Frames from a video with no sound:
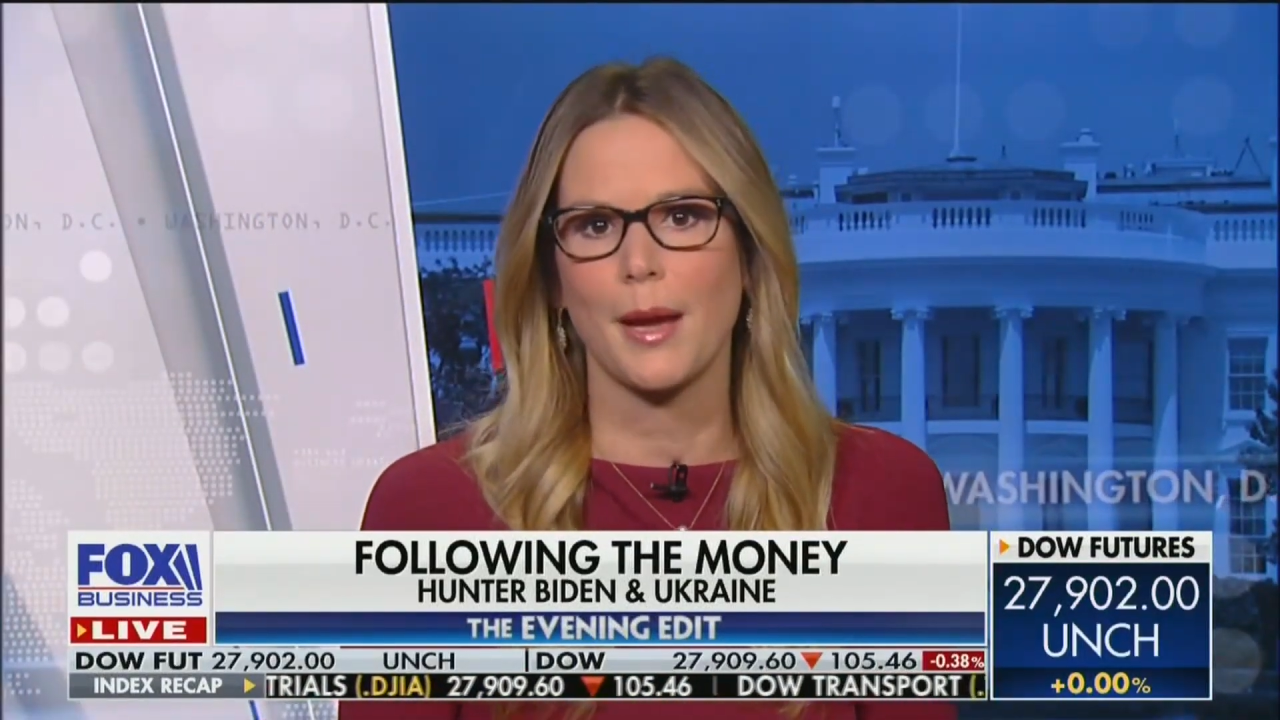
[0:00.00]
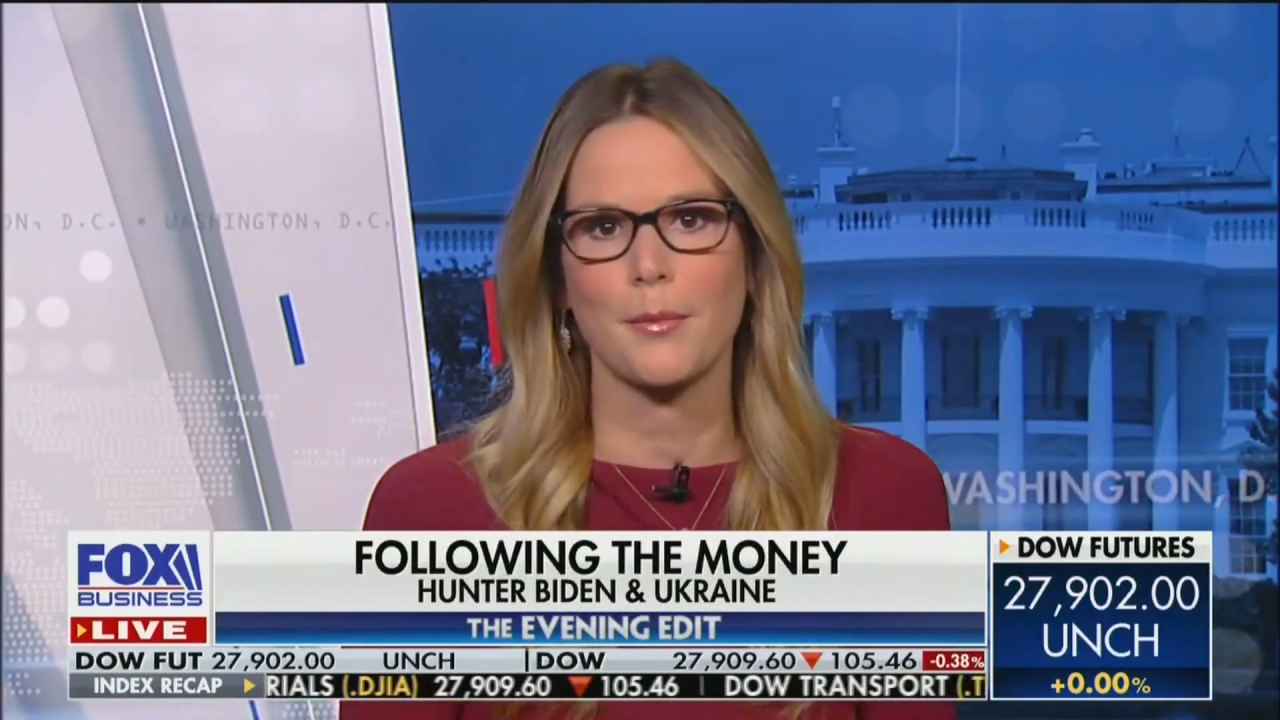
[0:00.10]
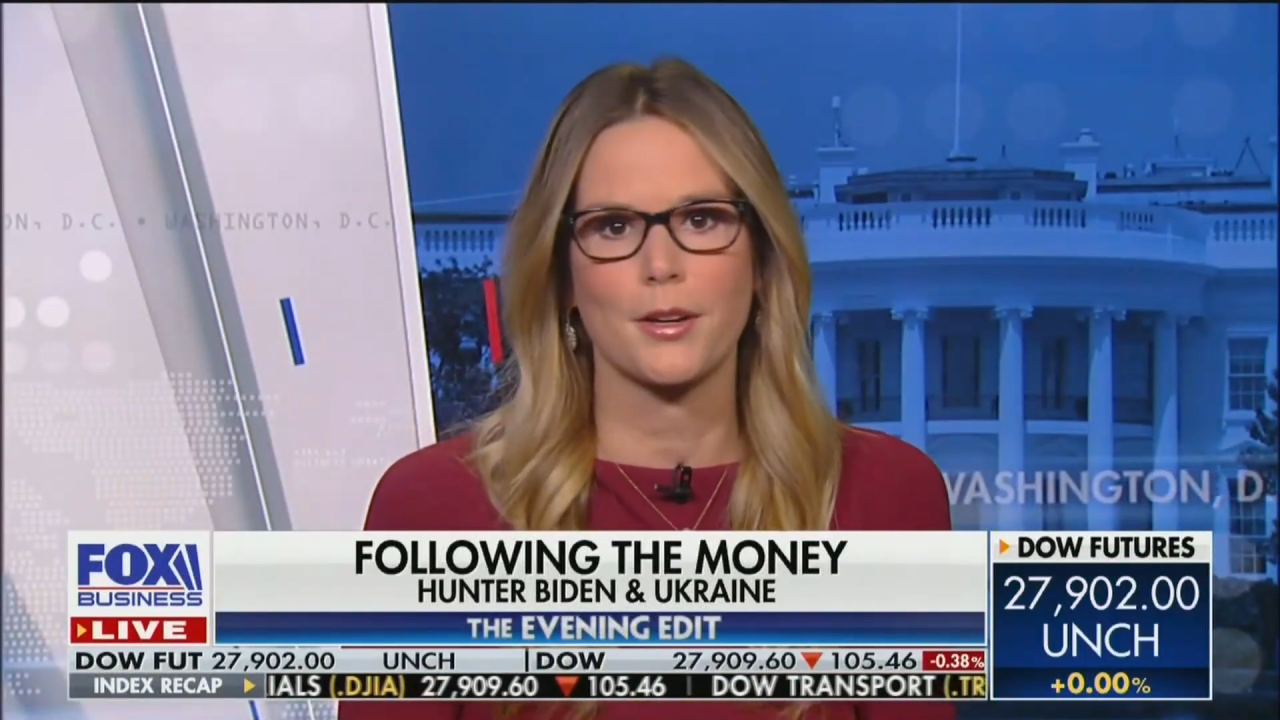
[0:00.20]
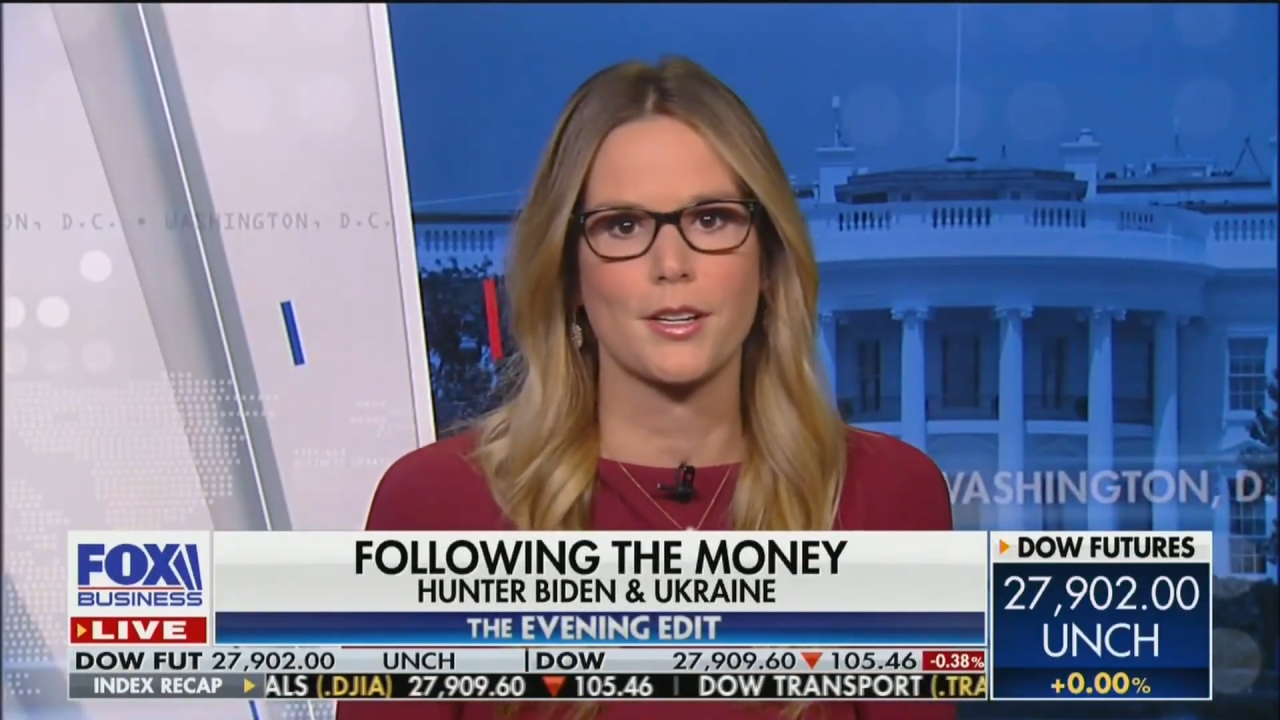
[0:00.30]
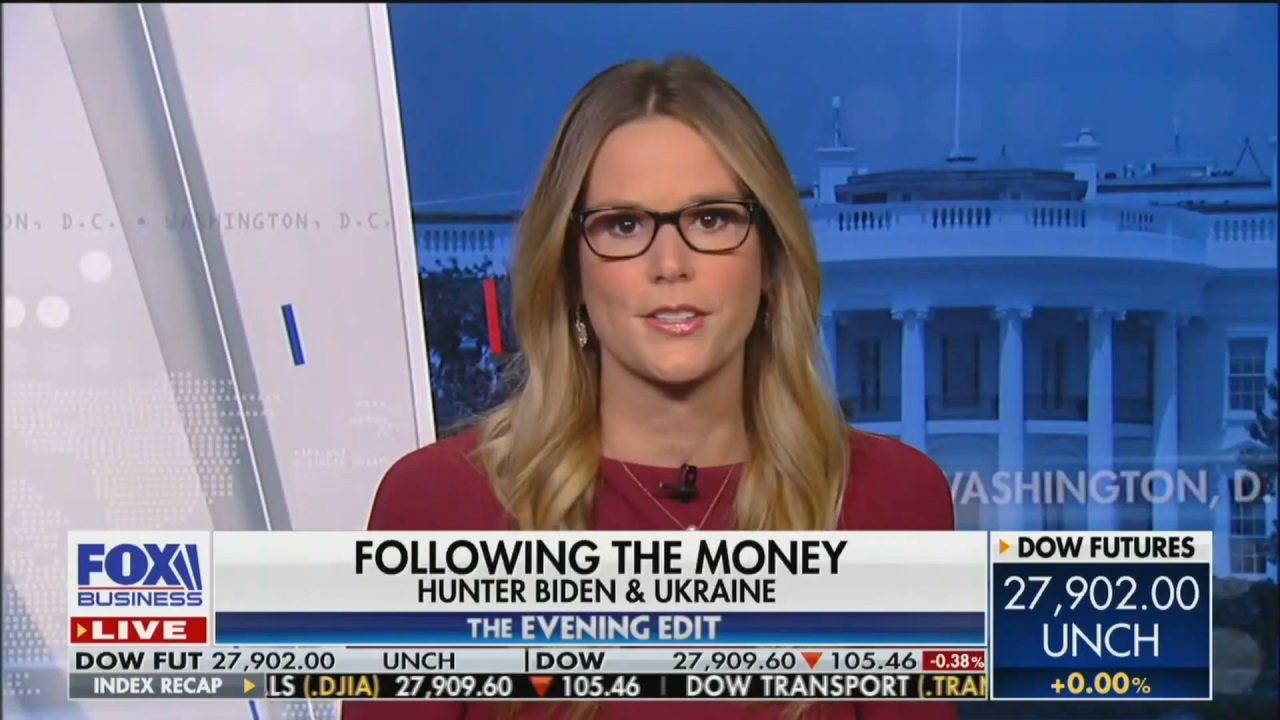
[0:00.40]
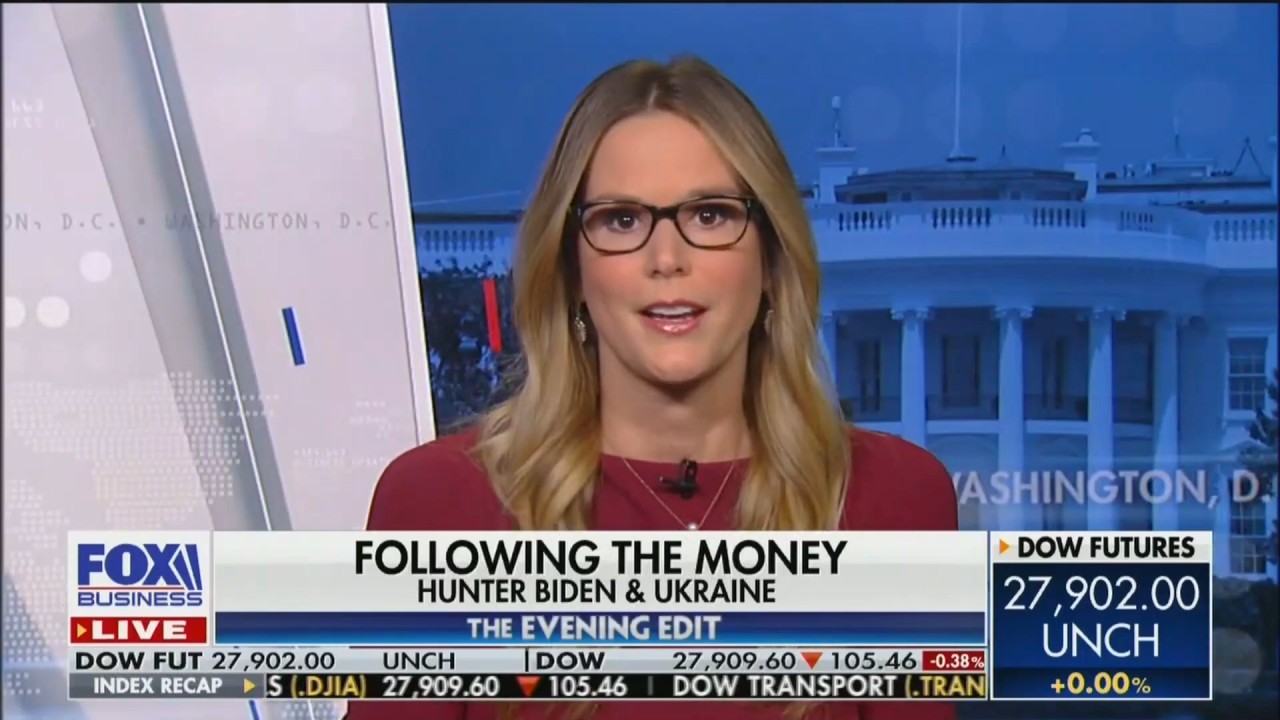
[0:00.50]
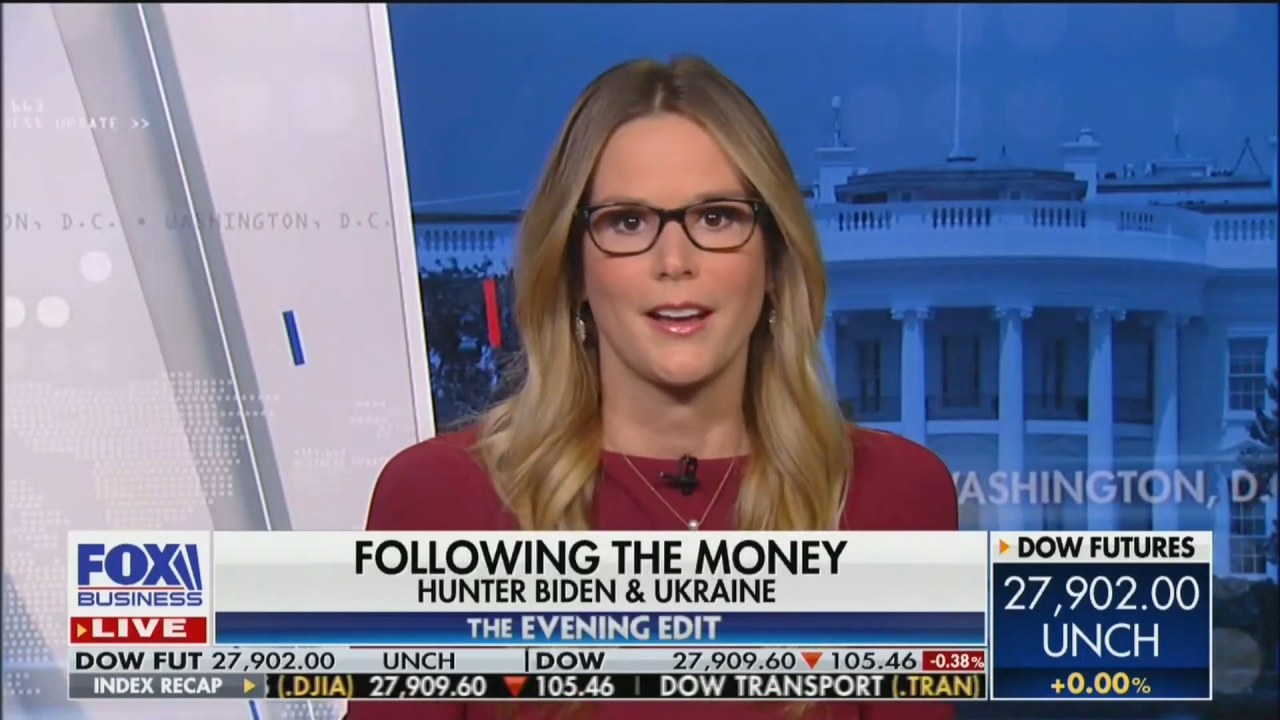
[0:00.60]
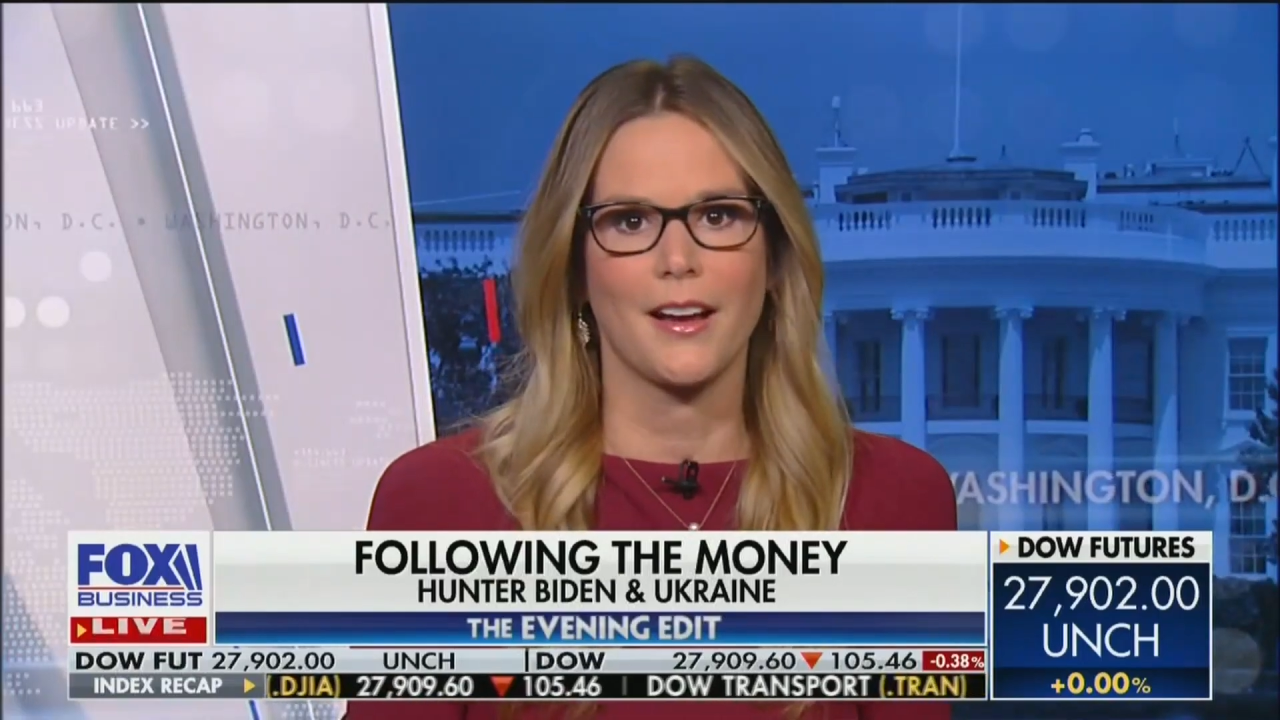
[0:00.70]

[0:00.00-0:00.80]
members